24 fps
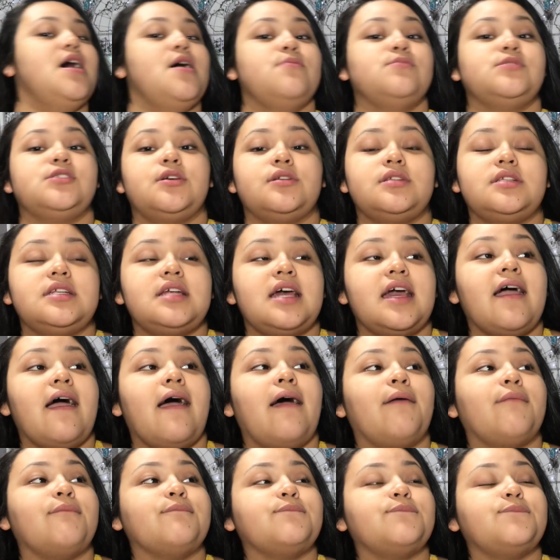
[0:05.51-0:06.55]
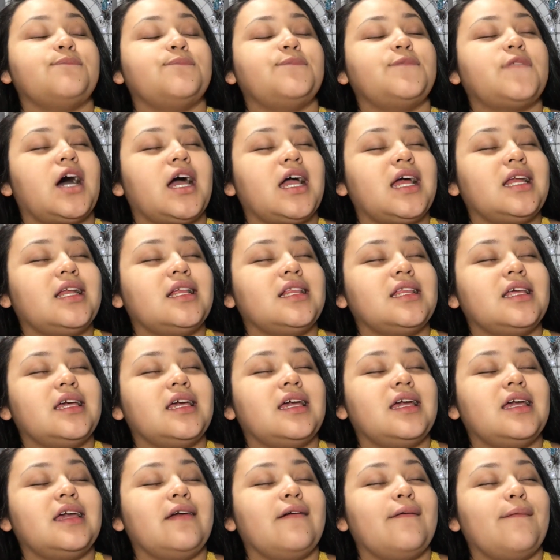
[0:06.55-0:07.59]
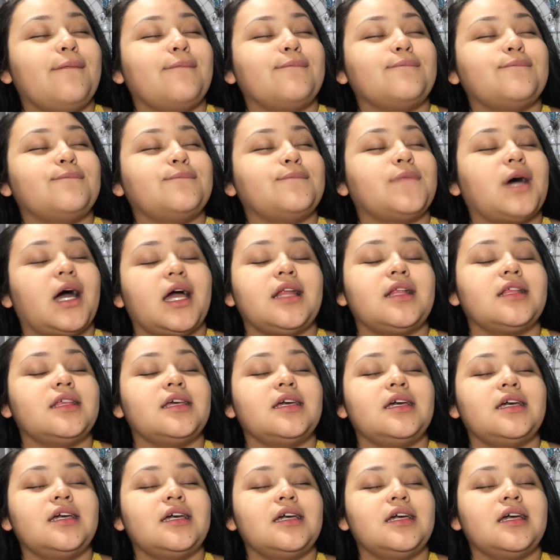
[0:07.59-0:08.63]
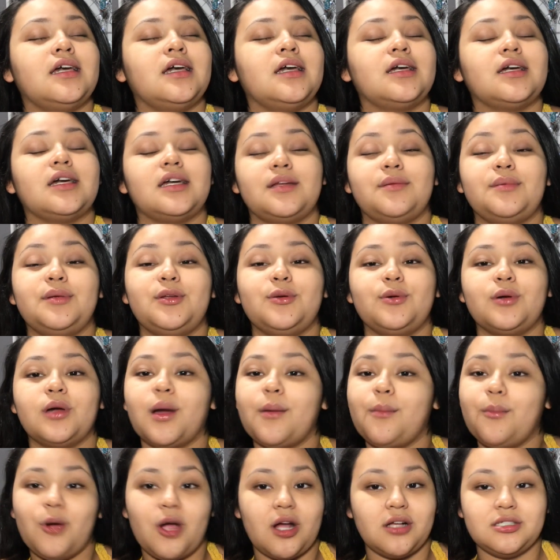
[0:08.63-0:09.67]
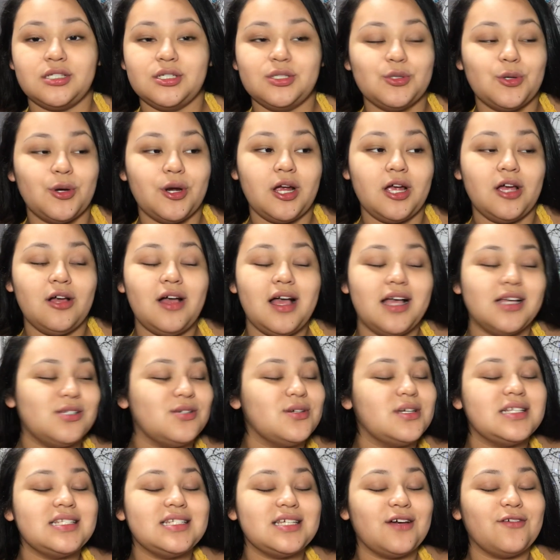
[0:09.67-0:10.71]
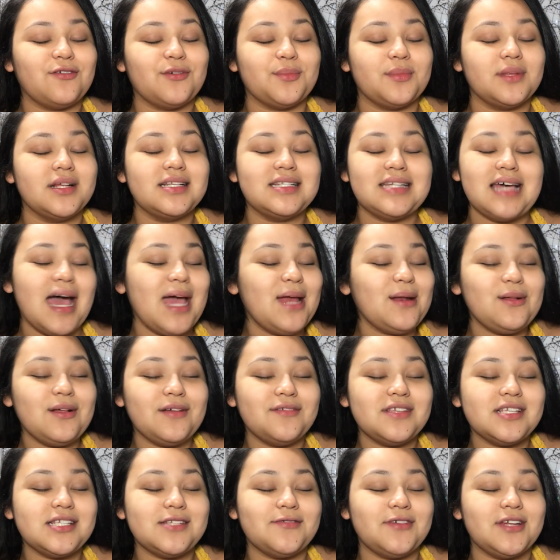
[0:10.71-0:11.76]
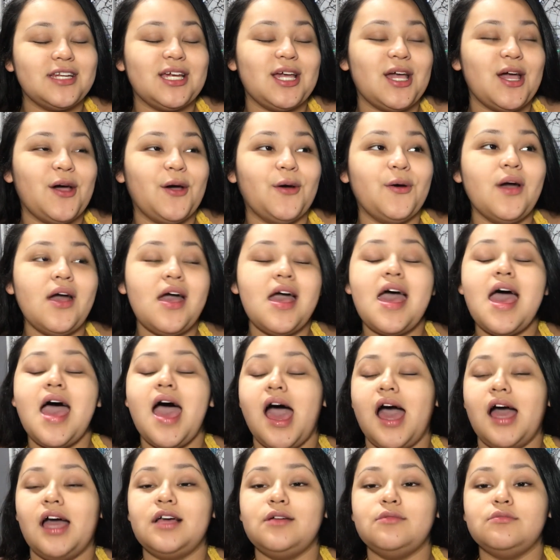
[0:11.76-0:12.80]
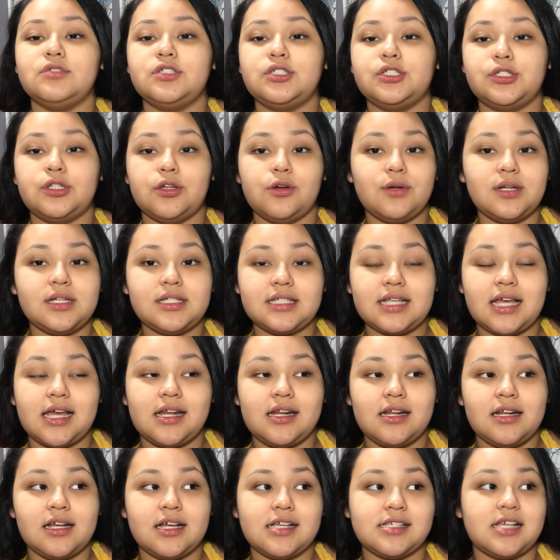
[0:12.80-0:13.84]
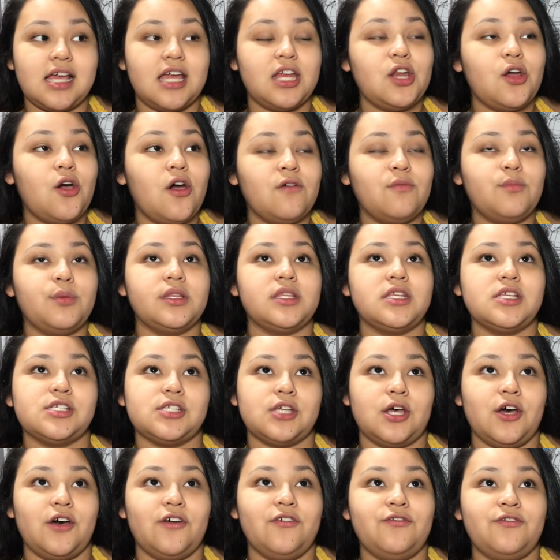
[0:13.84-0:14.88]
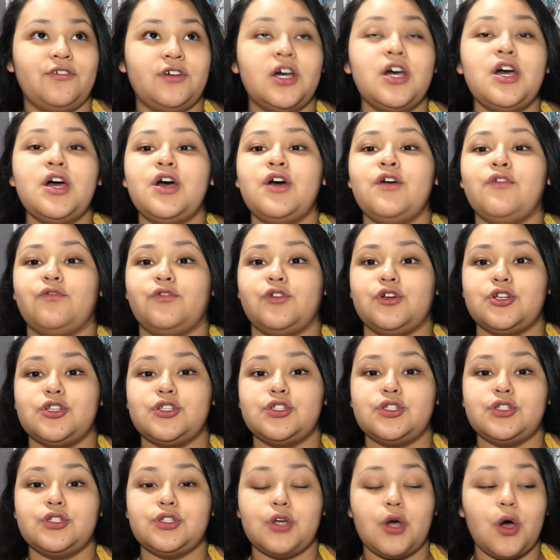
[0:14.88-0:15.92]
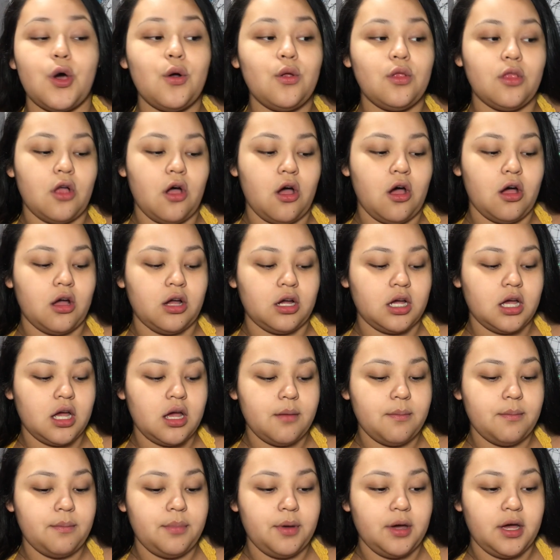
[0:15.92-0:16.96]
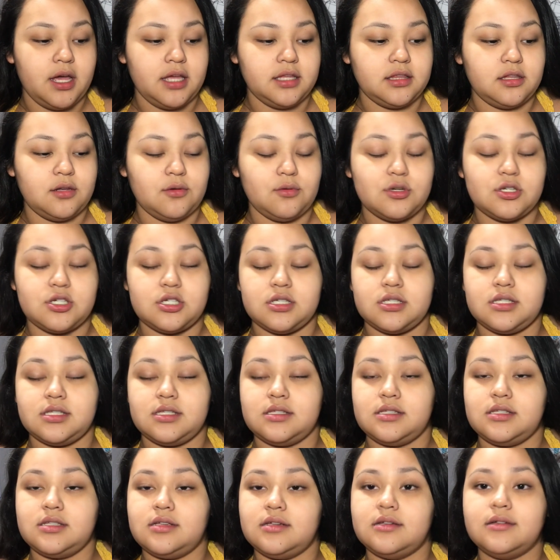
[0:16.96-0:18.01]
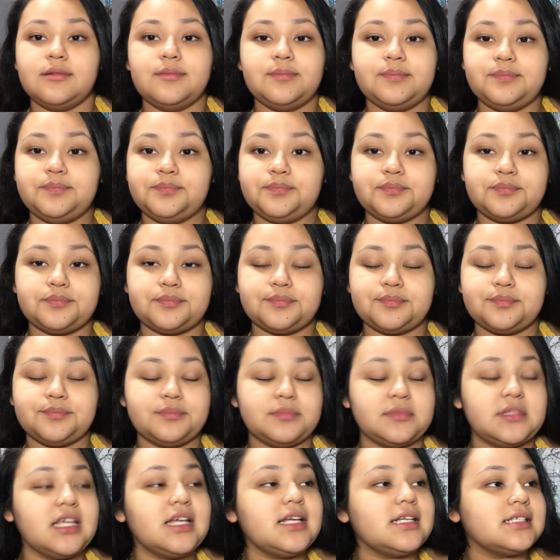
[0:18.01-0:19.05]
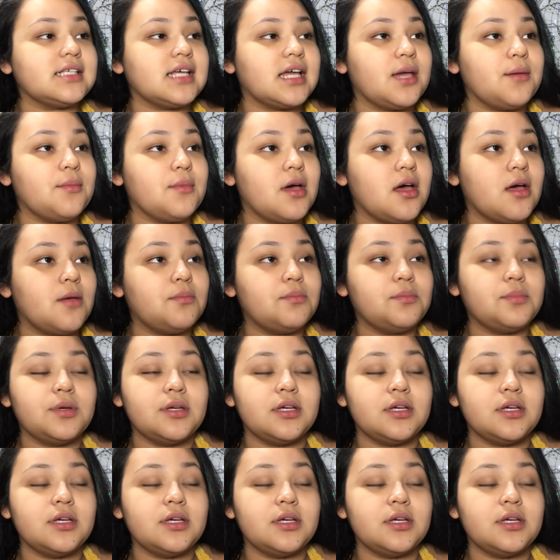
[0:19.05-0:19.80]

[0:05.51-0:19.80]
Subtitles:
So today I'm finally gonna be doing a brow tutorial. As you can tell from the title of this video, I'm so excited because I know I've put this off for so long, but there was just things that came up,